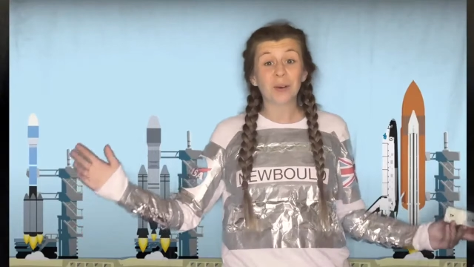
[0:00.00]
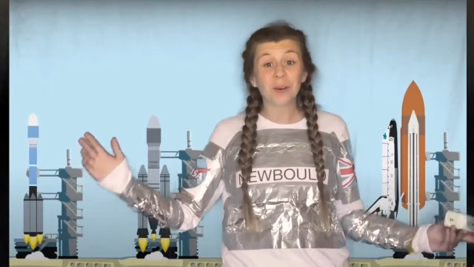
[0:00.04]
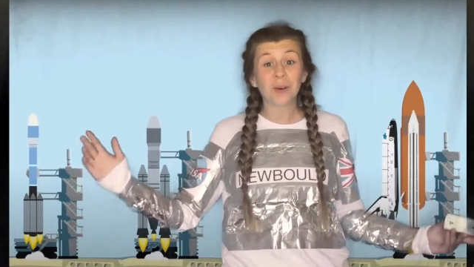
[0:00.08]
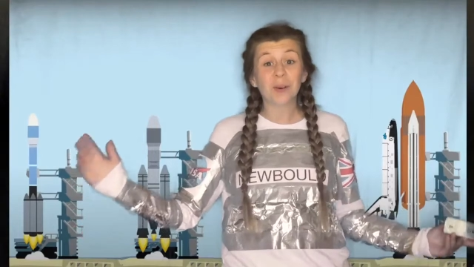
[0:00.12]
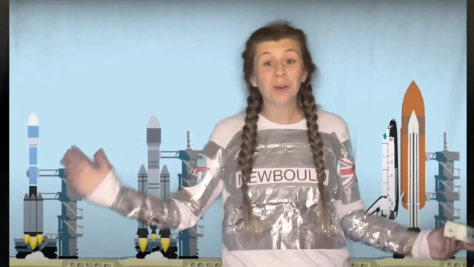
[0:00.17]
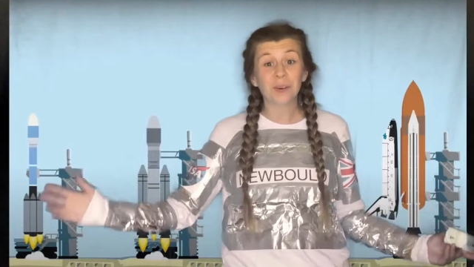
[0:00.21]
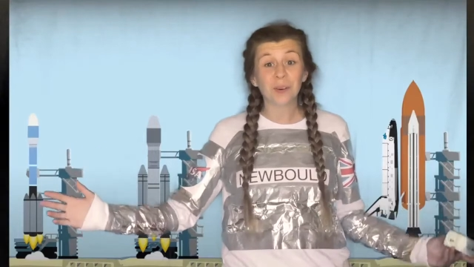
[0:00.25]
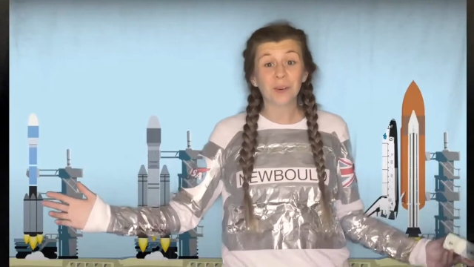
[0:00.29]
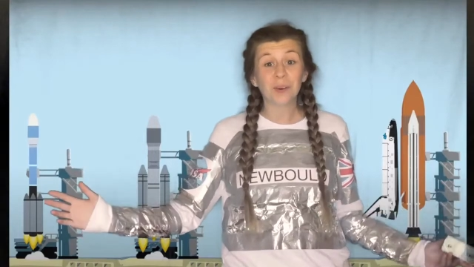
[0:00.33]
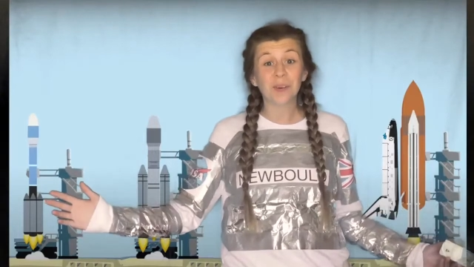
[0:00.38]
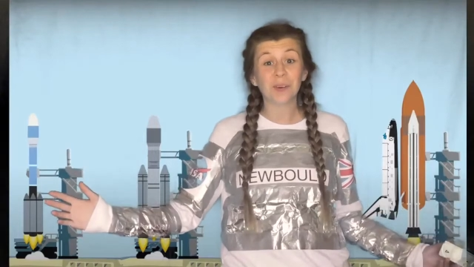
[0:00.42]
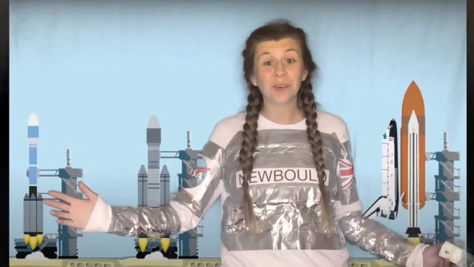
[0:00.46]

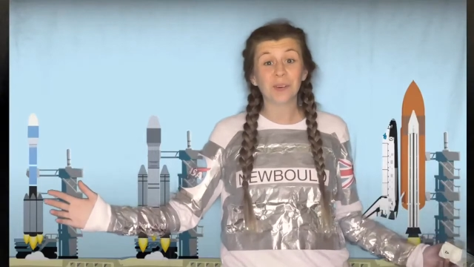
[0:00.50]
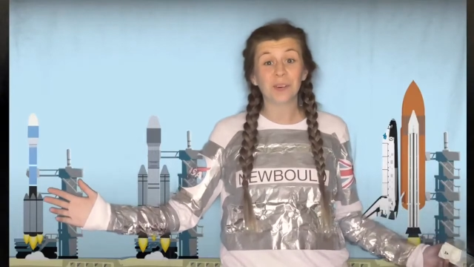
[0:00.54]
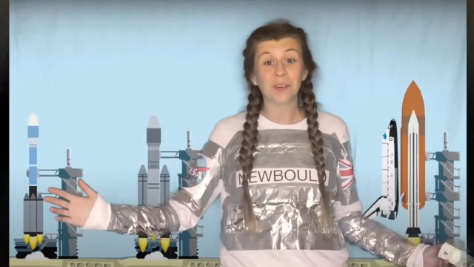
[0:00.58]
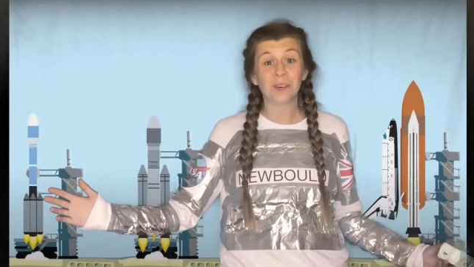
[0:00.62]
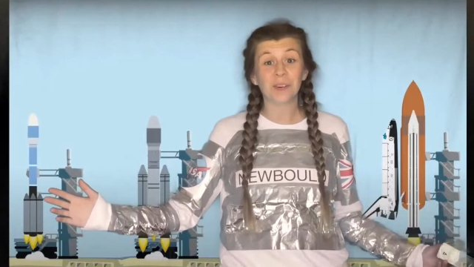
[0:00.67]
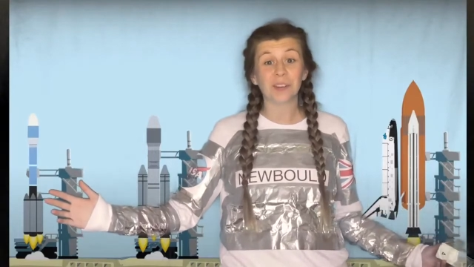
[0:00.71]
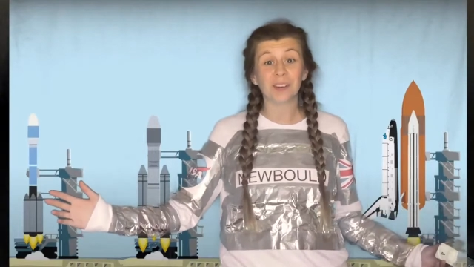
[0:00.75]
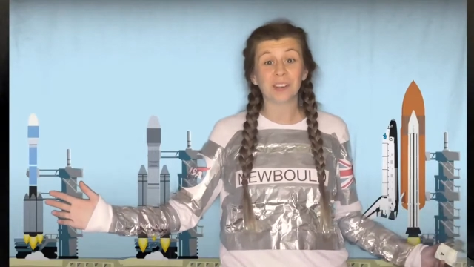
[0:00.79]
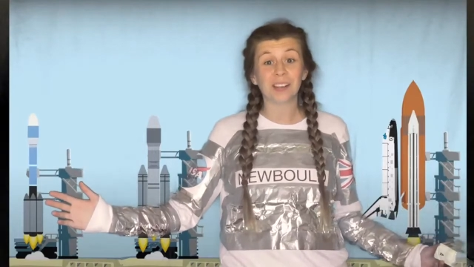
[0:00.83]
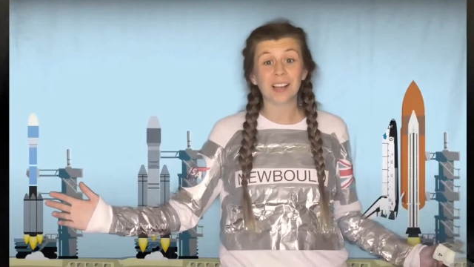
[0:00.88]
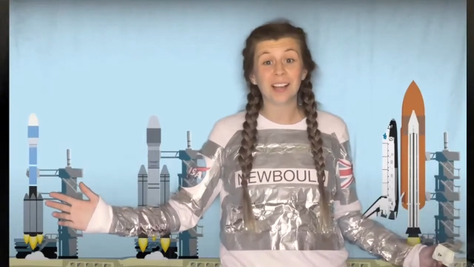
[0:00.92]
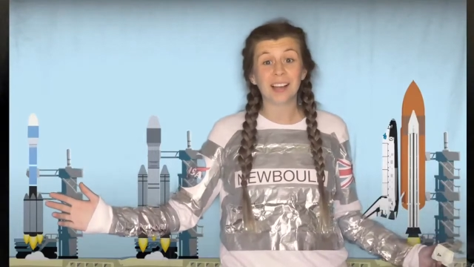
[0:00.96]

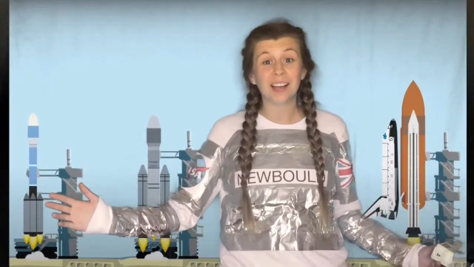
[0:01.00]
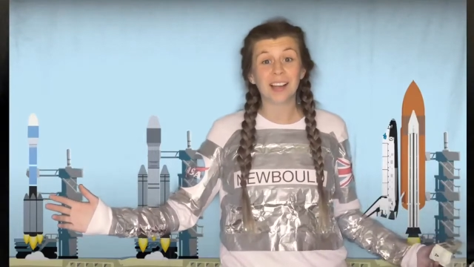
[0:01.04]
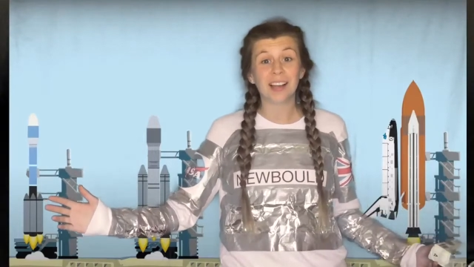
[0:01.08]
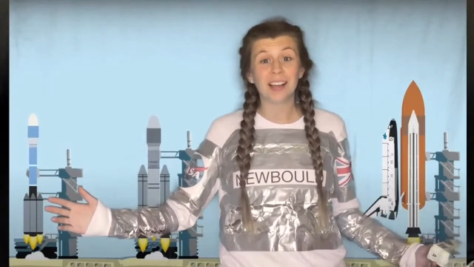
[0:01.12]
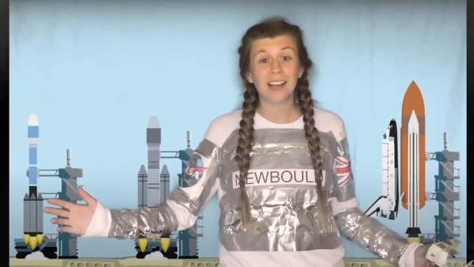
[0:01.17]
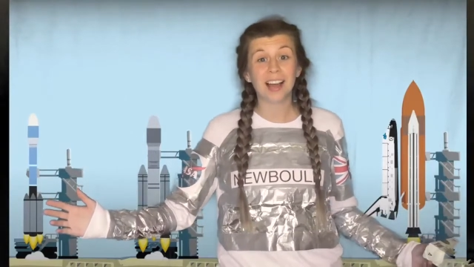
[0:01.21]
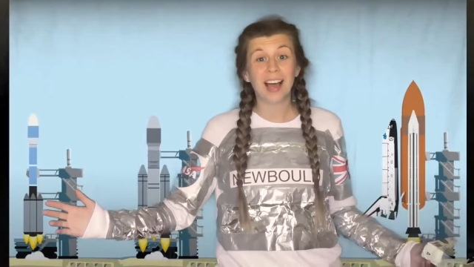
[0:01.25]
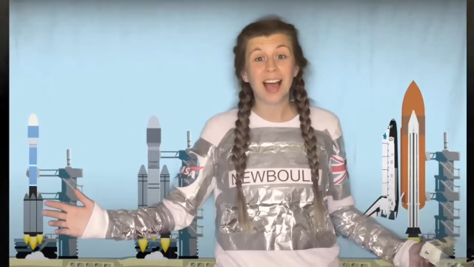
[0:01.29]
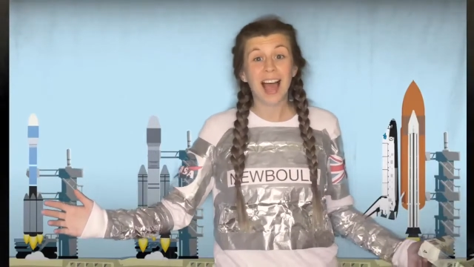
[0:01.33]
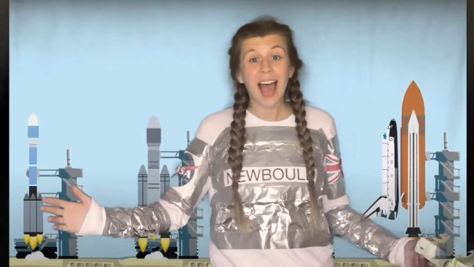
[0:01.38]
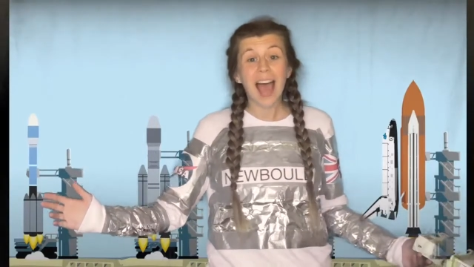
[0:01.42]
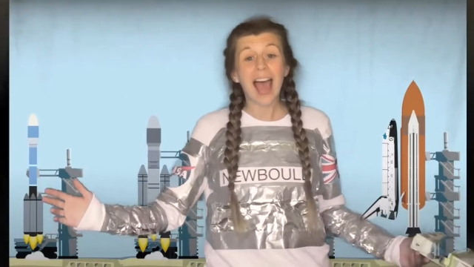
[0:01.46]
cool!
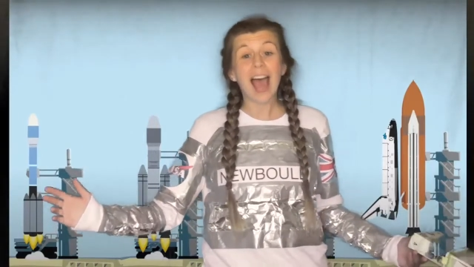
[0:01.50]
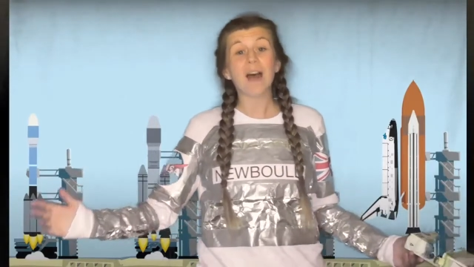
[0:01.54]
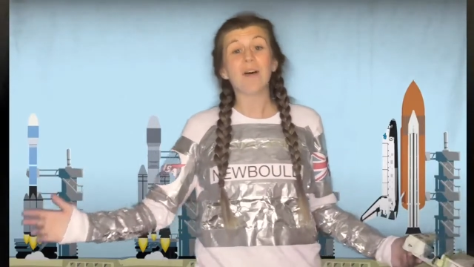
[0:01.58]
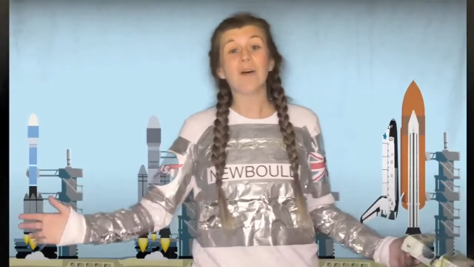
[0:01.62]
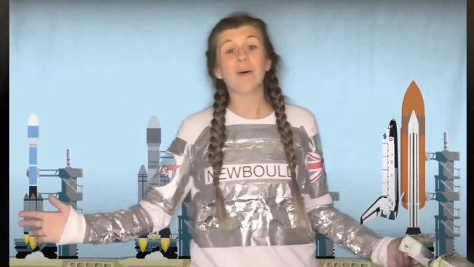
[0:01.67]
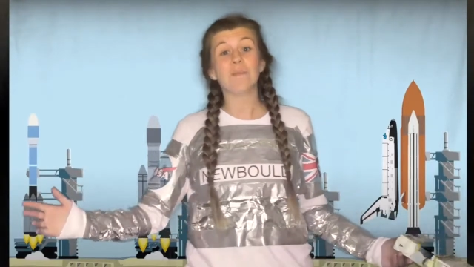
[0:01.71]
How